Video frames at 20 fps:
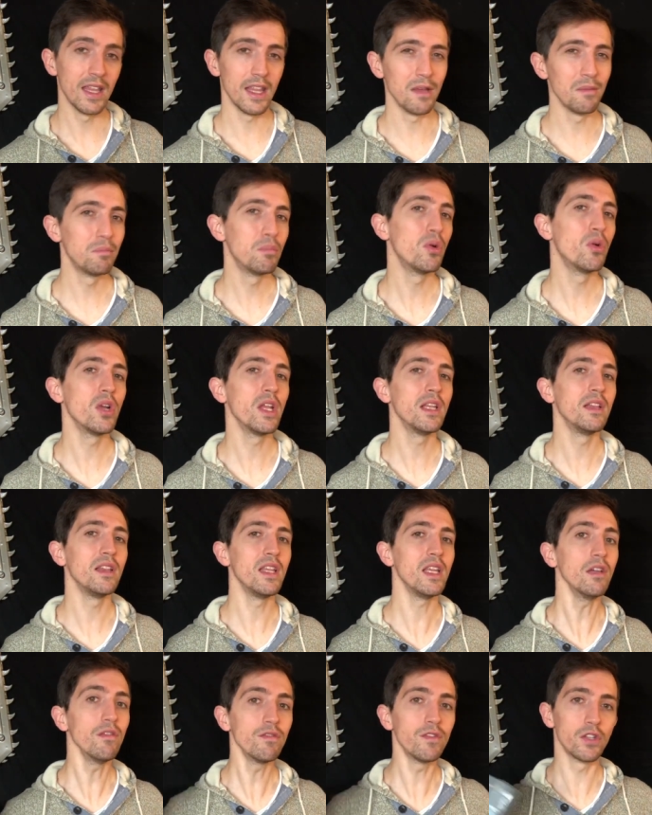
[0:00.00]
and then put in
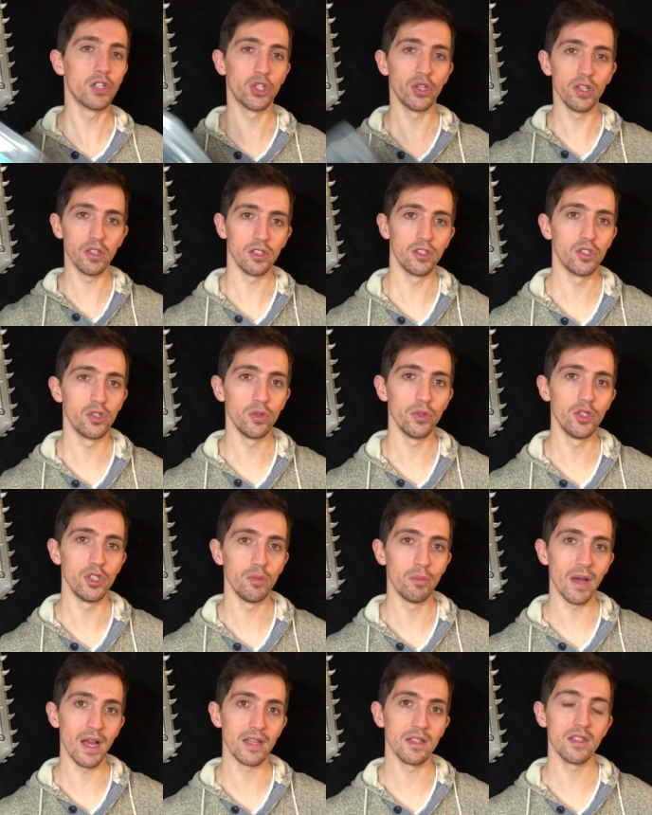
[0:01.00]
the infantry that suits
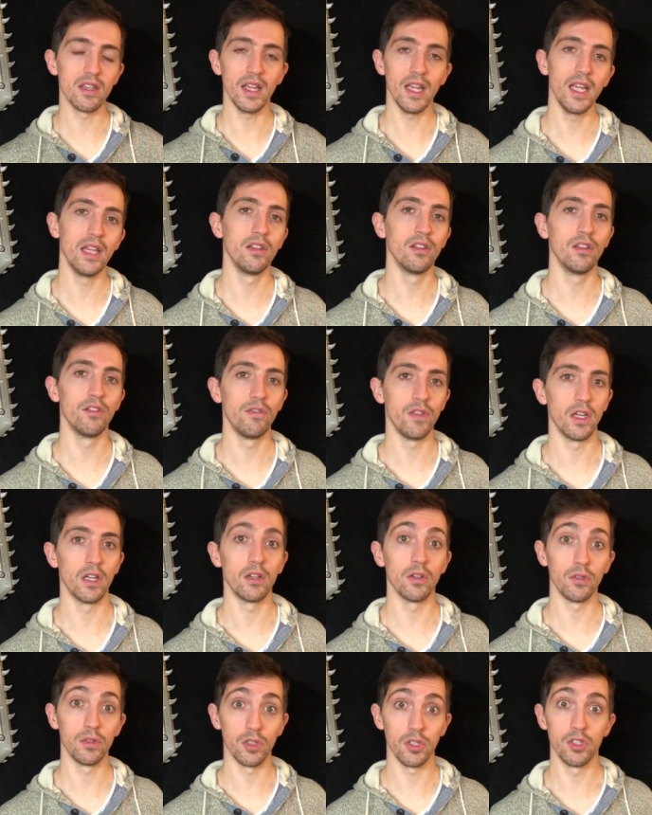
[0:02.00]
you best in the
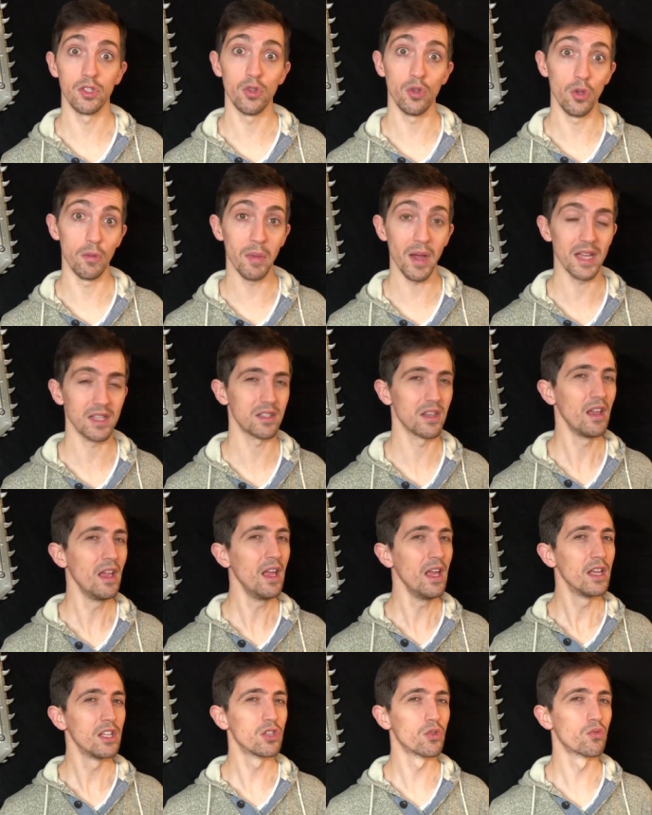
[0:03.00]
vehicles that suit you best.
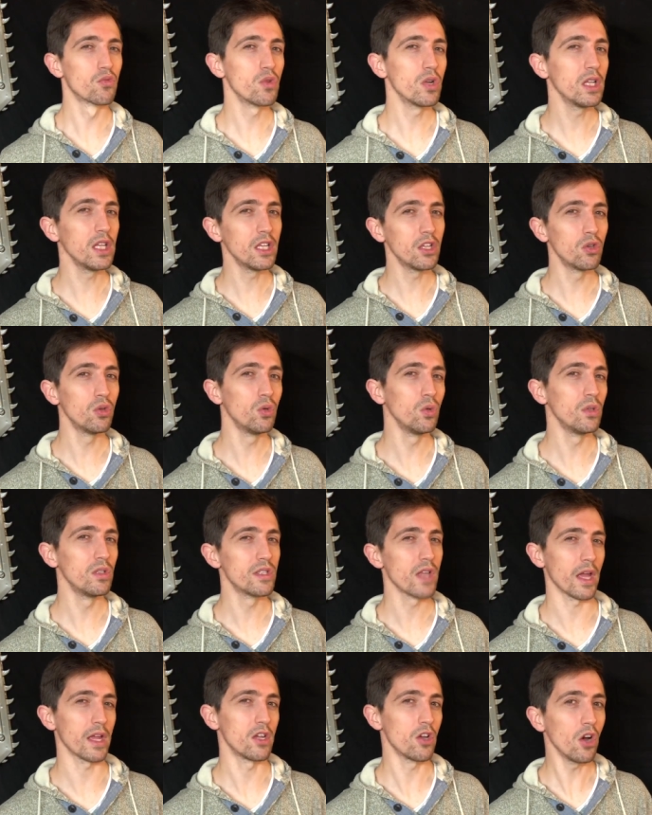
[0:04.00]
It's a really cool
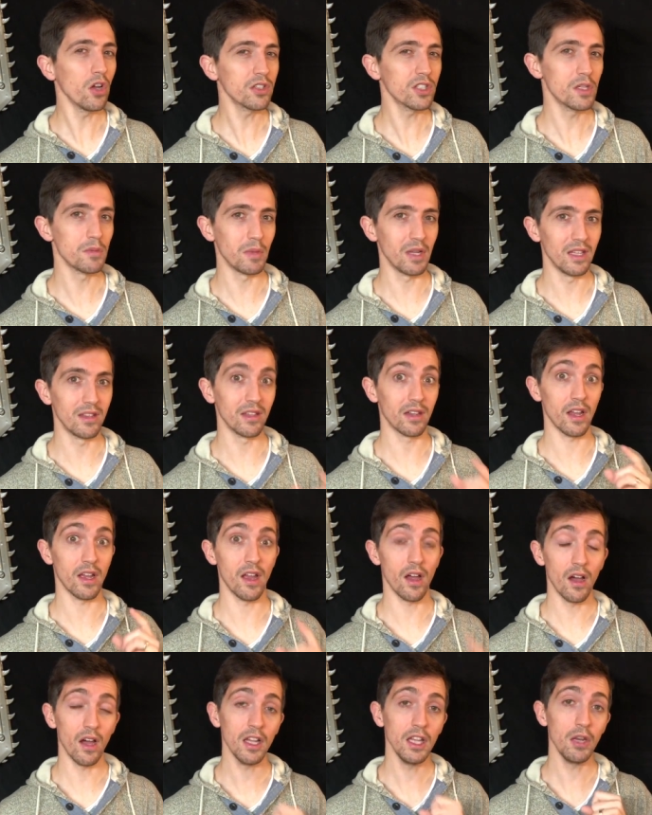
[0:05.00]
dichotomy that I
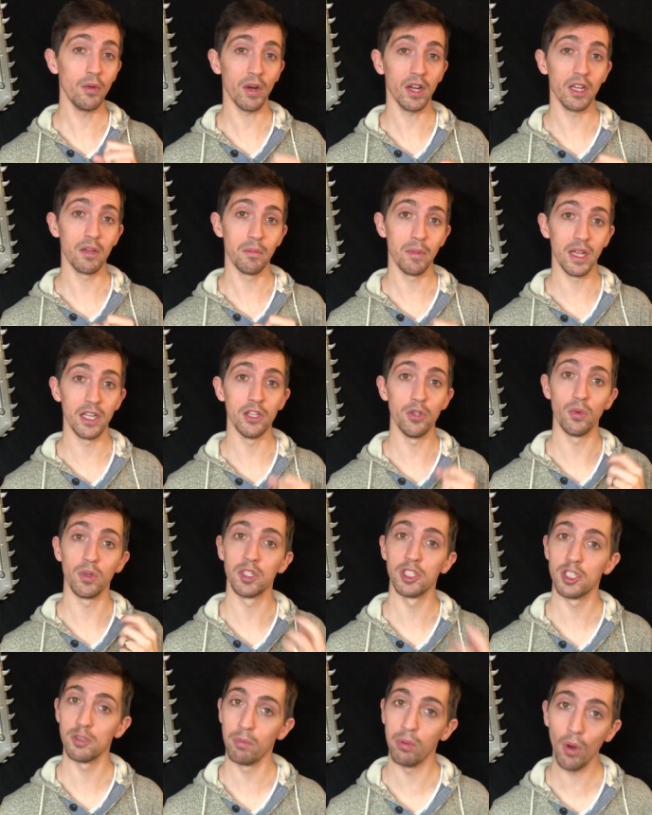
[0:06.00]
highly recommend you
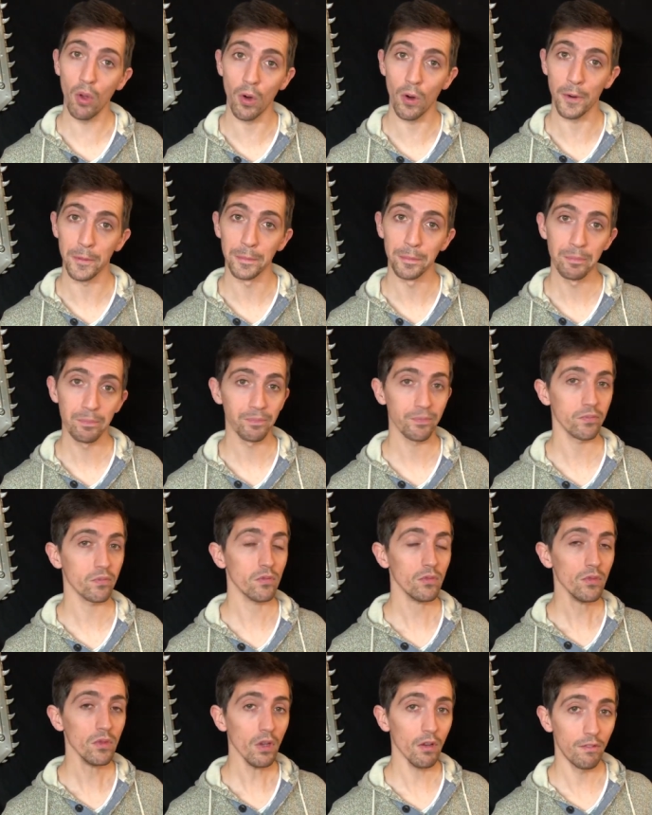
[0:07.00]
explore.
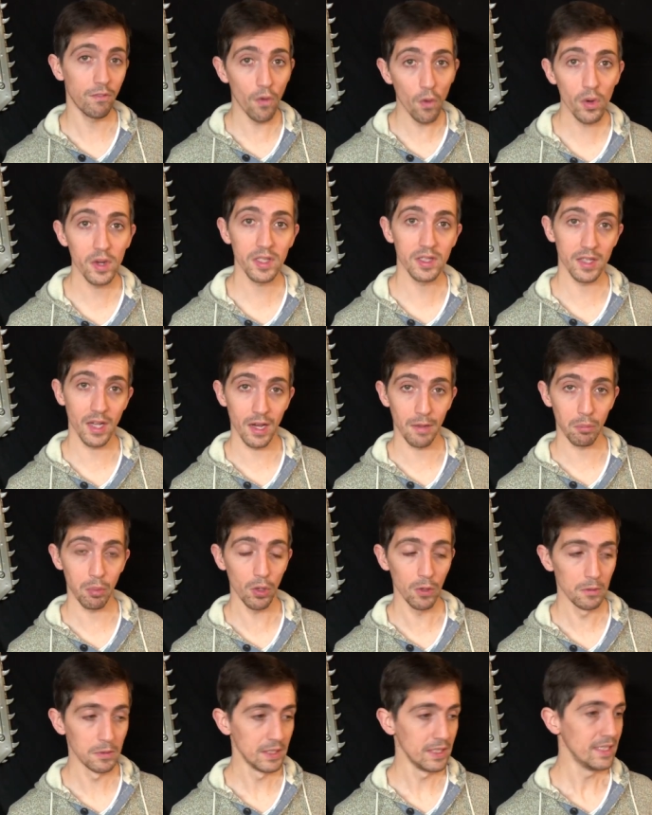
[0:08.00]
For
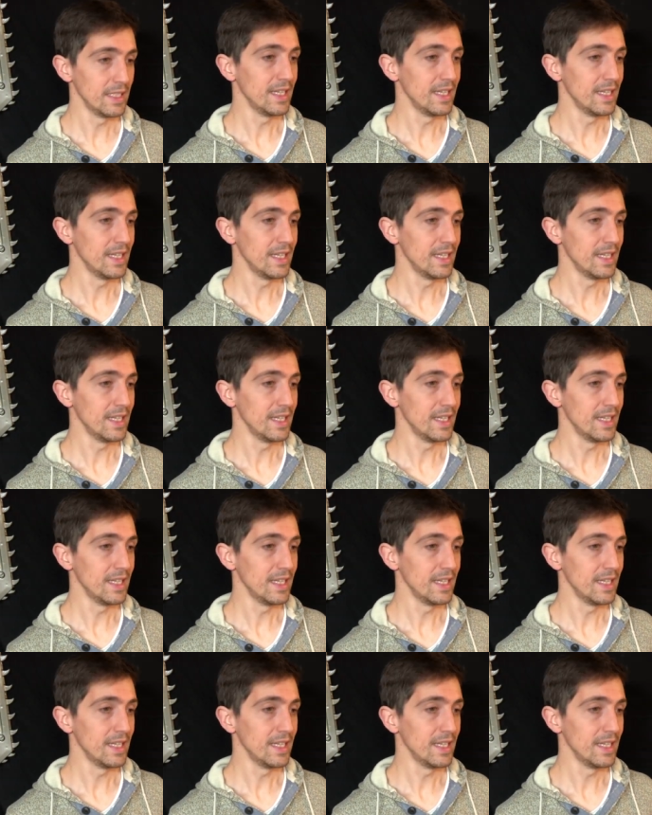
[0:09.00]
example,